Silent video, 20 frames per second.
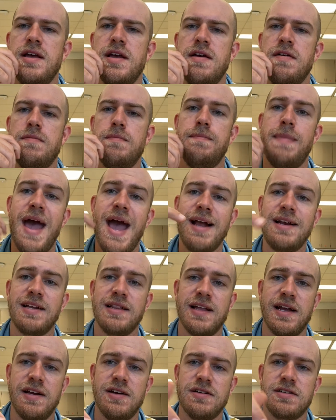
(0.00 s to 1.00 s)

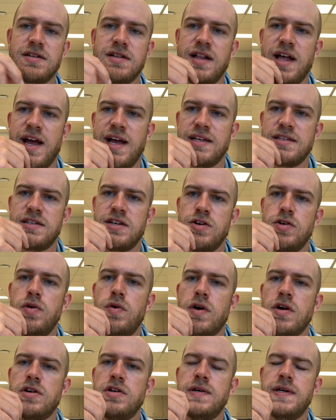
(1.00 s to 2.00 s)
Magdalena's class who
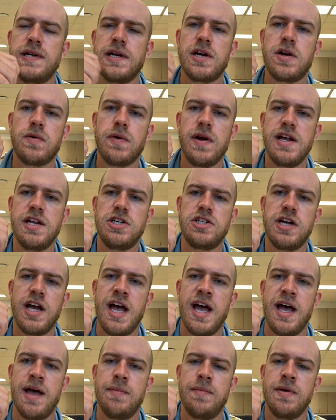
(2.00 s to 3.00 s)
are doing a great
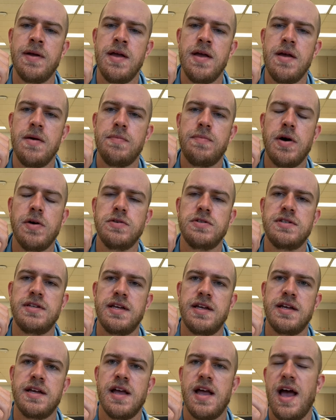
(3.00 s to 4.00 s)
job
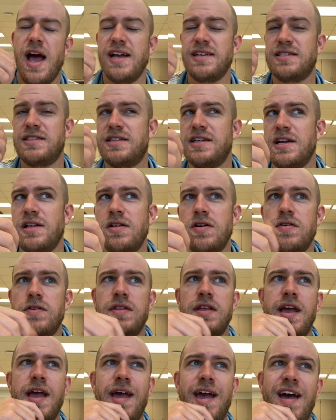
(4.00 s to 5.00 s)
posting. I still
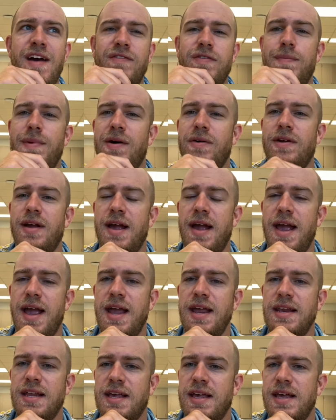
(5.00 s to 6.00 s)
only have about
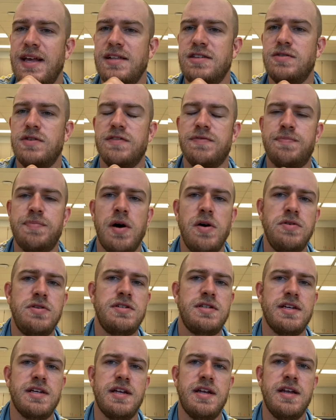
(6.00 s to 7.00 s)
8 kids who have
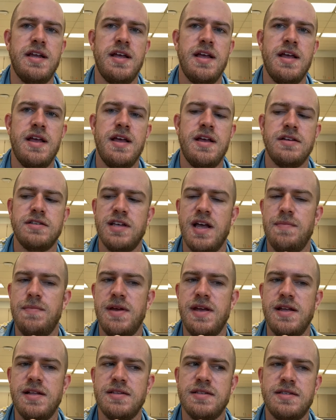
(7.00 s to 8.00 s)
posted, so that
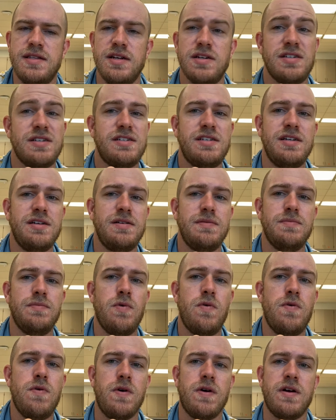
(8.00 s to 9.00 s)
means there's still
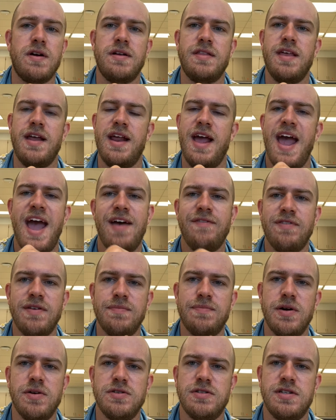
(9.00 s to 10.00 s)
more that haven't
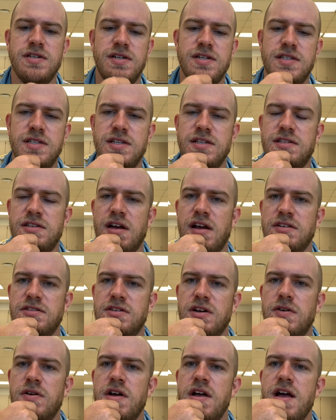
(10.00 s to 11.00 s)
posted to Seesaw.
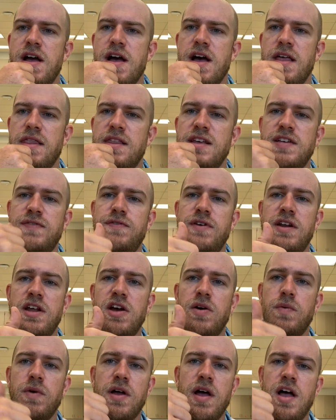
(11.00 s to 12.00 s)
So this video
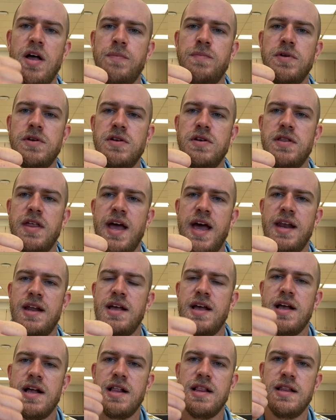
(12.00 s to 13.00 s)
will help you do that.
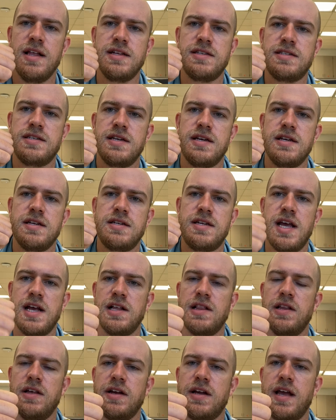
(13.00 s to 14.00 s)
Let's take a
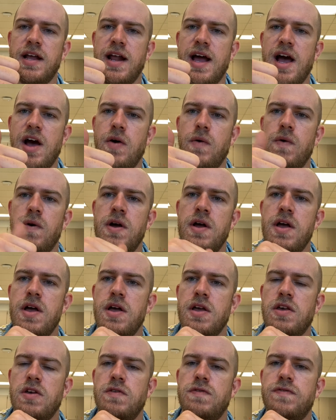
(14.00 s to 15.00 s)
look at how
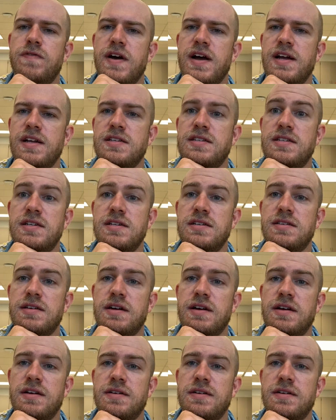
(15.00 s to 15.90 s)
you find Seesaw.